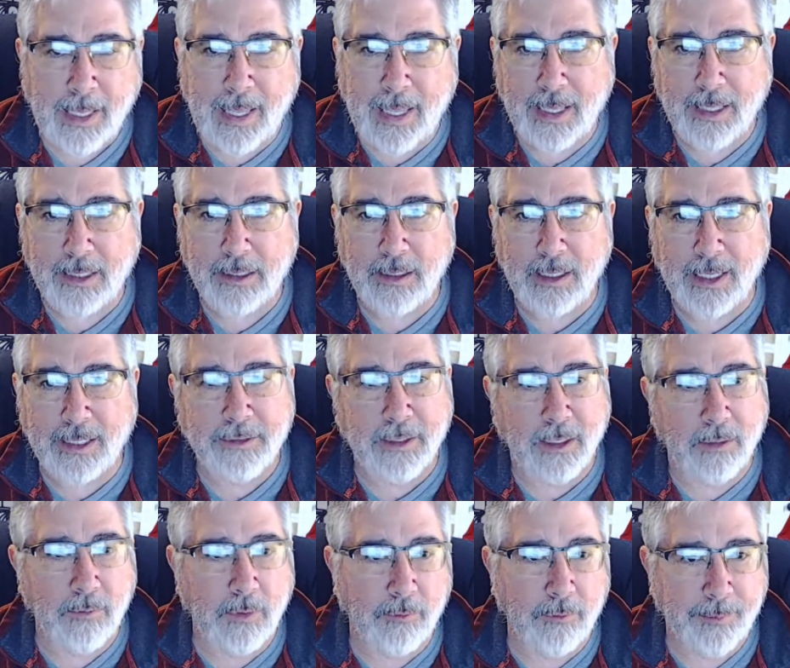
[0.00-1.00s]
And I
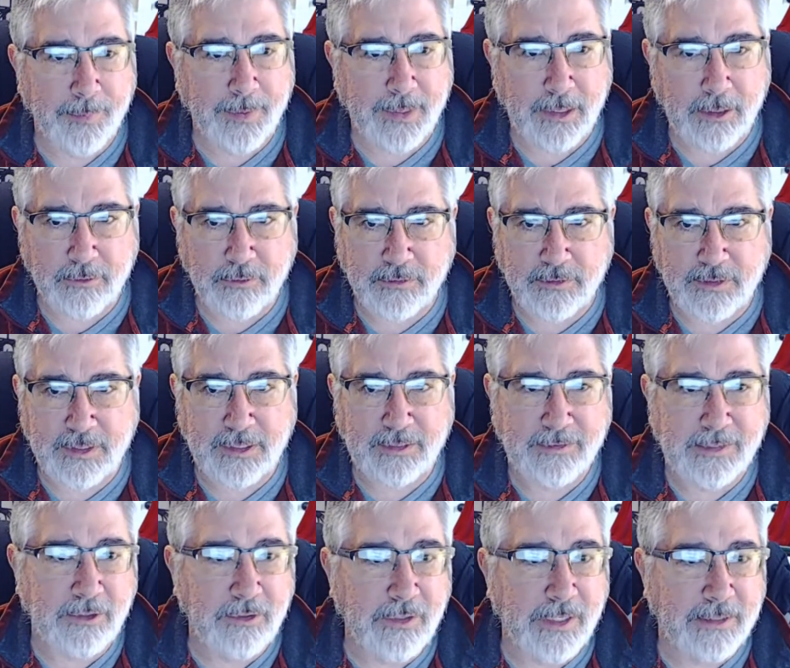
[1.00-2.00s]
thought what would be interesting
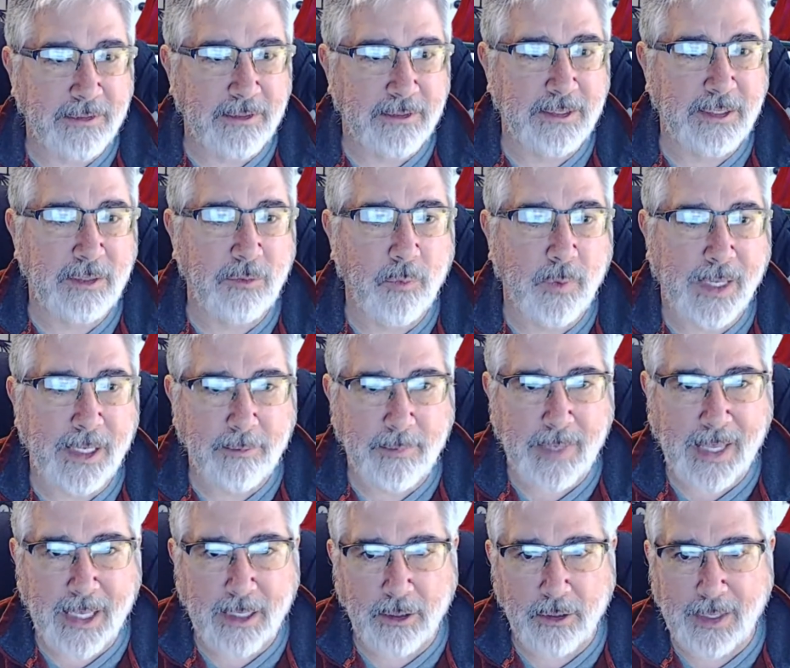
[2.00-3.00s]
is that you get to see
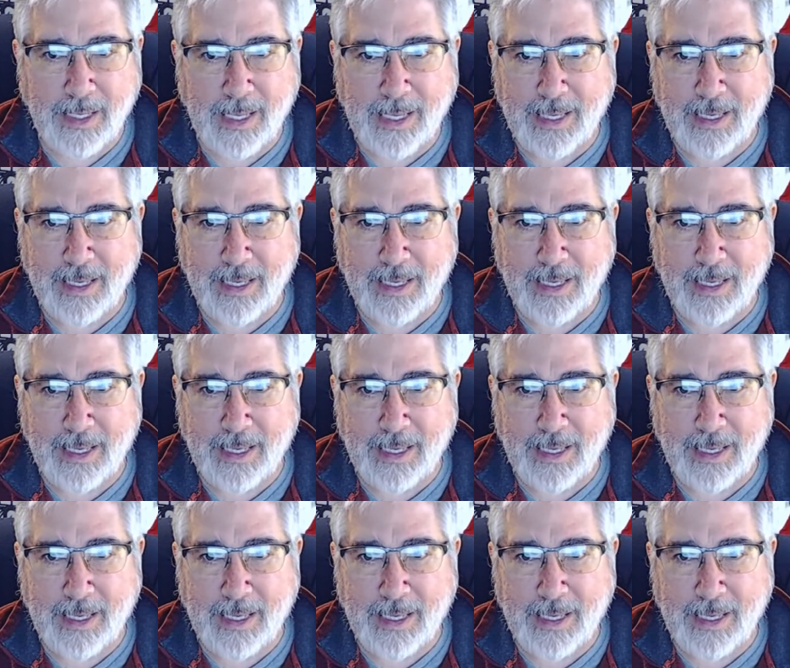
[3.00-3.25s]
Wayne Manor